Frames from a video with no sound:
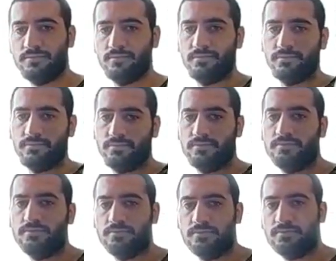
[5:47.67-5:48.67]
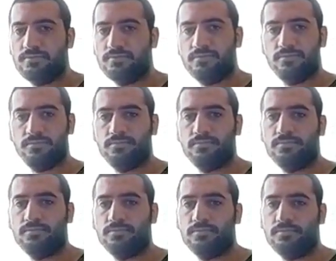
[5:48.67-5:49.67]

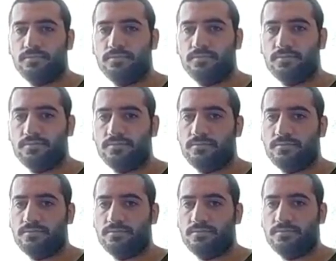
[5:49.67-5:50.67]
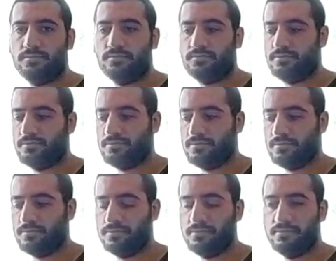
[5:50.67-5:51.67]

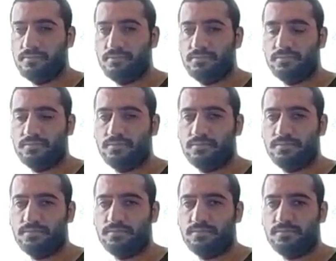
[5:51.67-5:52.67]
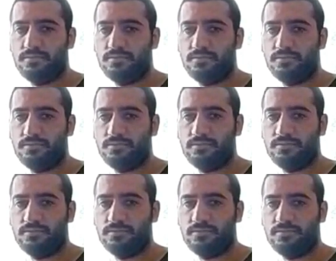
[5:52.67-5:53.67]

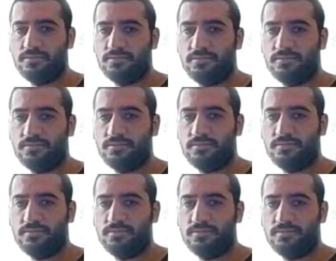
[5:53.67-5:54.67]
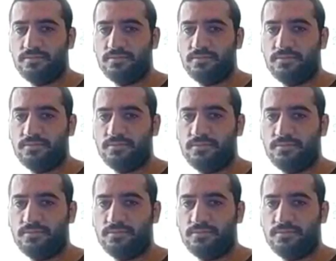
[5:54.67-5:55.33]
(silent)